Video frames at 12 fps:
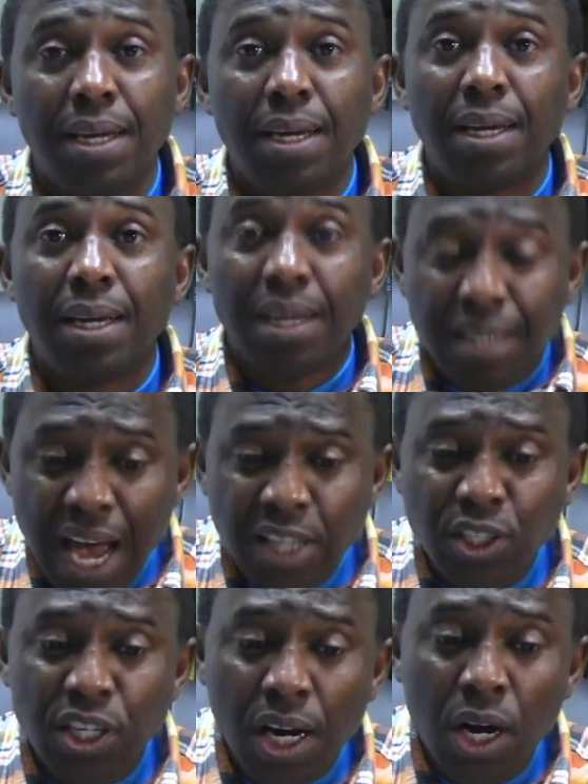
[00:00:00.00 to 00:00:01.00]
That's the
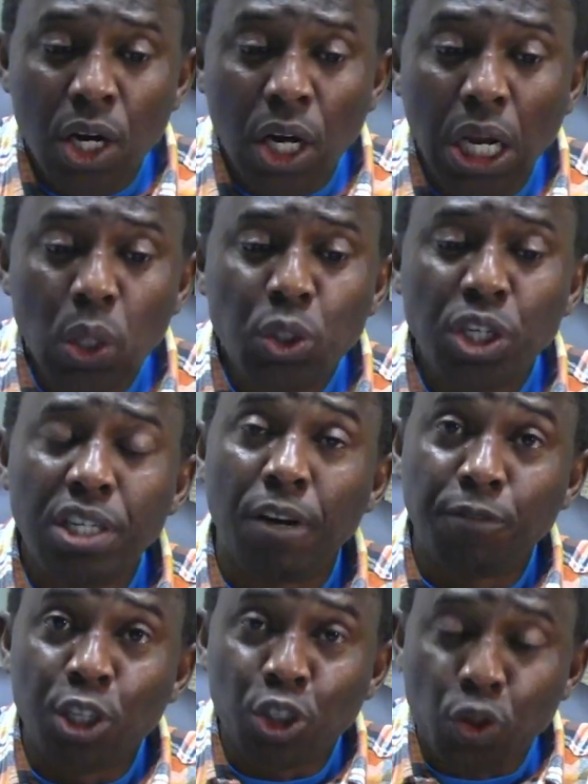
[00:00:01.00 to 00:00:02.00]
conclusion of the
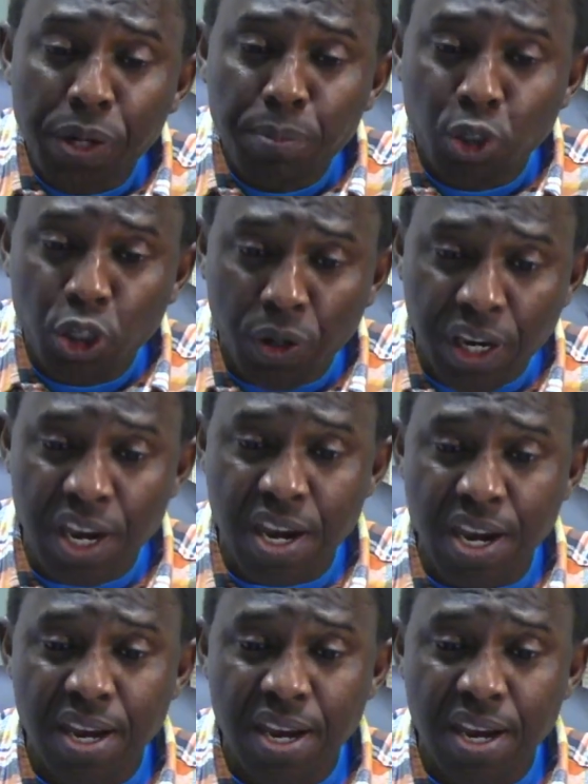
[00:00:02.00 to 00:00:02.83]
scripture here.